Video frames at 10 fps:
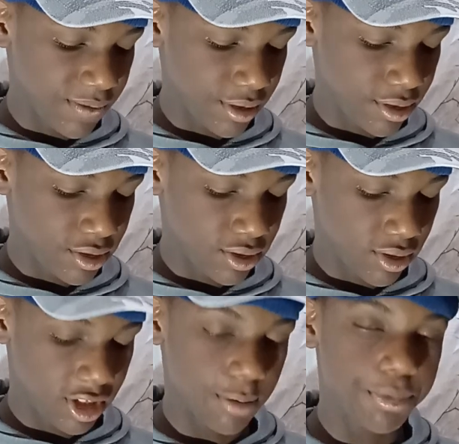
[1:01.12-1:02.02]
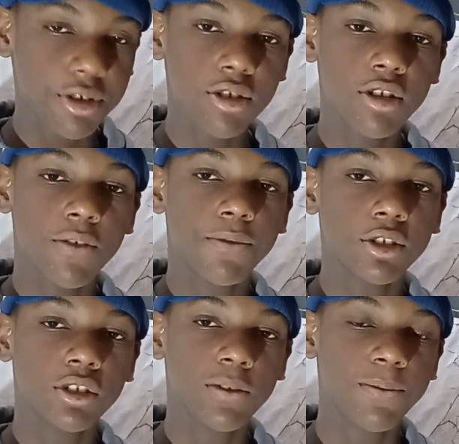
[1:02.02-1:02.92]
Revolution, the burning of
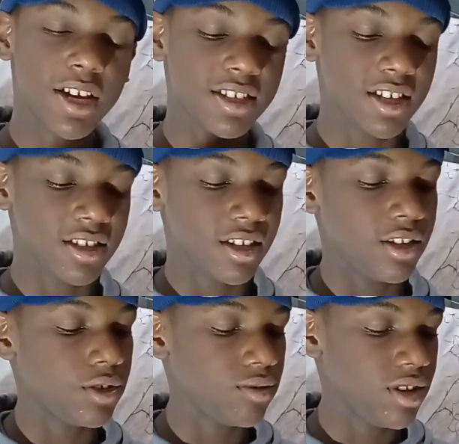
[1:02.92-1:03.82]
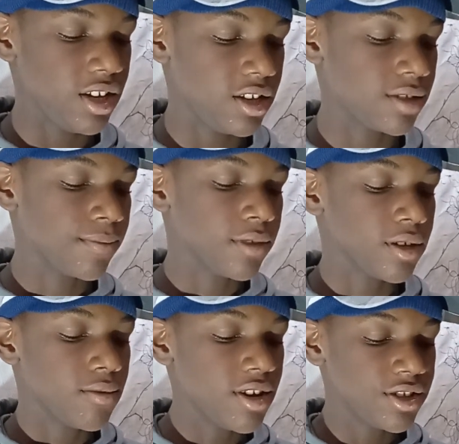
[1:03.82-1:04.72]
fossil fuels has increased,
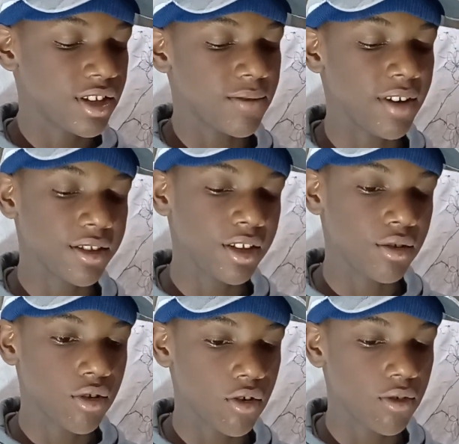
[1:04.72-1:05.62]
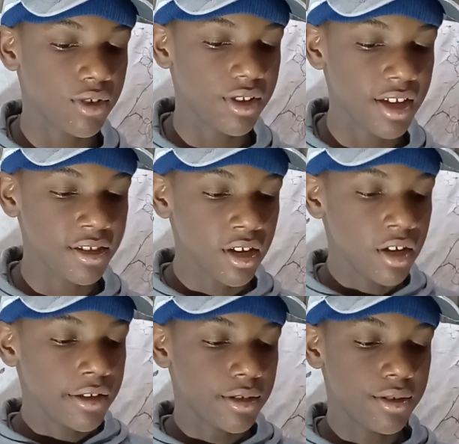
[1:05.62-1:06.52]
which directly correlates
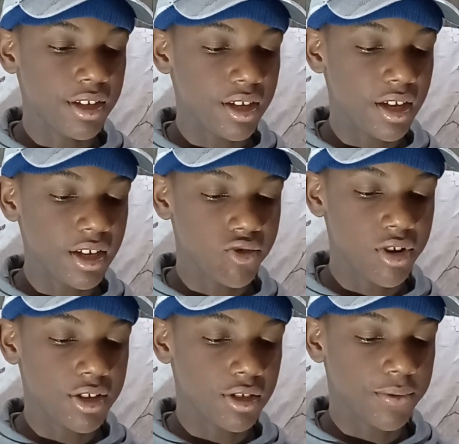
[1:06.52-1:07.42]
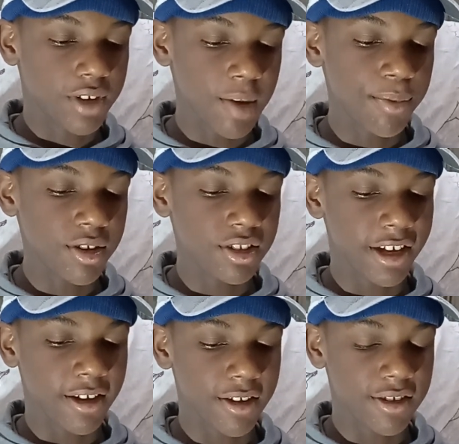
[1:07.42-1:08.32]
to the increase of carbon
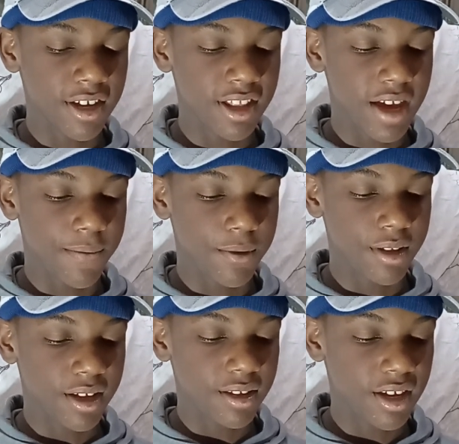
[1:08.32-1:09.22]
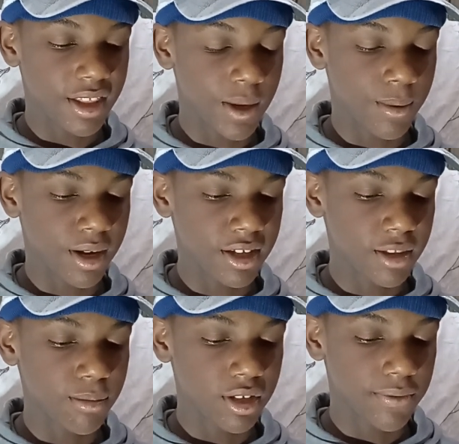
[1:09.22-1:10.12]
dioxide level in our
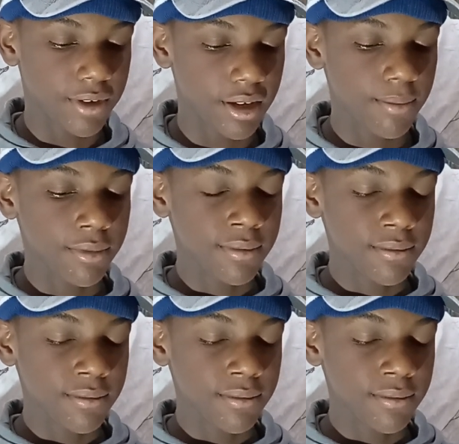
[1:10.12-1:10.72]
atmosphere,